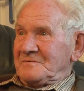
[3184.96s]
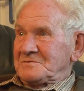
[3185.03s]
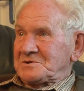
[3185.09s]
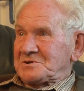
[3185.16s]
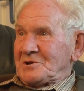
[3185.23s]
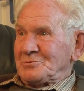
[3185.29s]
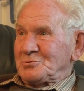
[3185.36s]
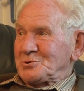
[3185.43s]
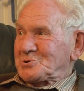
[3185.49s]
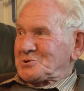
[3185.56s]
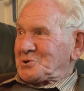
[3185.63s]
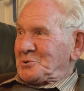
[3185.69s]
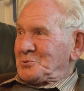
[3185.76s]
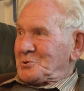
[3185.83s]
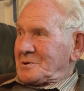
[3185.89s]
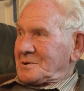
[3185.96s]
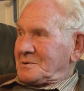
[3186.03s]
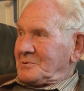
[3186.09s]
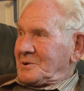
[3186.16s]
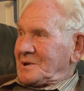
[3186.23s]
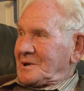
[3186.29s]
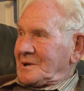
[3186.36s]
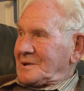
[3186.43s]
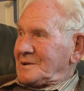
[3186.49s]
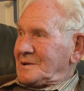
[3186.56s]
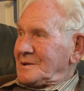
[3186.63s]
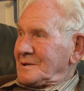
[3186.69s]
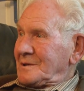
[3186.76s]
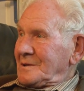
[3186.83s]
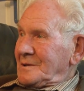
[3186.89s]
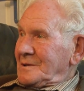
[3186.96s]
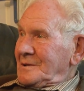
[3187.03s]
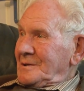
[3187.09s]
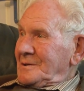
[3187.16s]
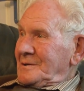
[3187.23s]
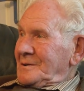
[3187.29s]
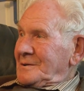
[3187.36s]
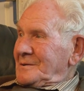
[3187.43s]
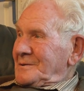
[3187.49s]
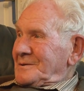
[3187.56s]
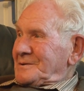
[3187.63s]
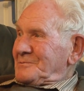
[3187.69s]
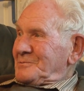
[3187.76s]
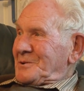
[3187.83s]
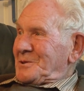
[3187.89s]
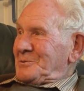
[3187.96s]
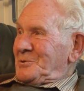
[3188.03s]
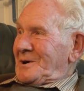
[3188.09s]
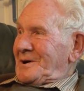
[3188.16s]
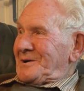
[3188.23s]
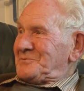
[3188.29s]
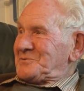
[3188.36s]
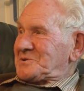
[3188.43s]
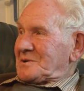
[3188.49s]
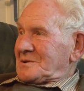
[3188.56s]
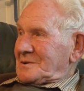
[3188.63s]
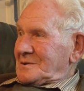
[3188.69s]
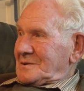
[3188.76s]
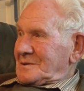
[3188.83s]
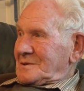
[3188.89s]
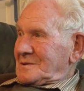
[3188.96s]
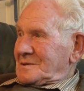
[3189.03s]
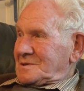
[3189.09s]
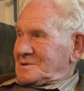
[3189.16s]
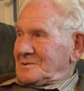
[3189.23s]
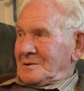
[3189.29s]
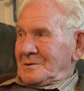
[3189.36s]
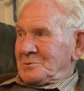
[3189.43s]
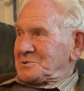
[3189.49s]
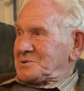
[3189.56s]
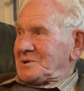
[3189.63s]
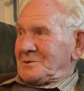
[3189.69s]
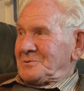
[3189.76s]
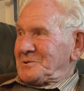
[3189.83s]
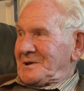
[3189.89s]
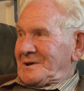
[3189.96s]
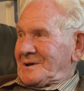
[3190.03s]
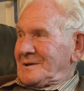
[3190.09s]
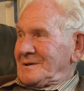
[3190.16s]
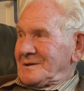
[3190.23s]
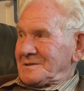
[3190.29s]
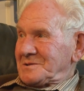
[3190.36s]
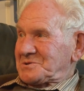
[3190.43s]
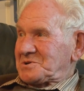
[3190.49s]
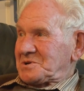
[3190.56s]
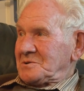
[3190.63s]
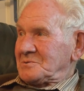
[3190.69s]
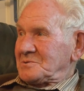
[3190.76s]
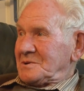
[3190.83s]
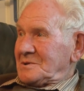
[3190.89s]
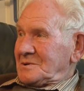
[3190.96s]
of us down the street on the weekend with the wives. I was down there, the street.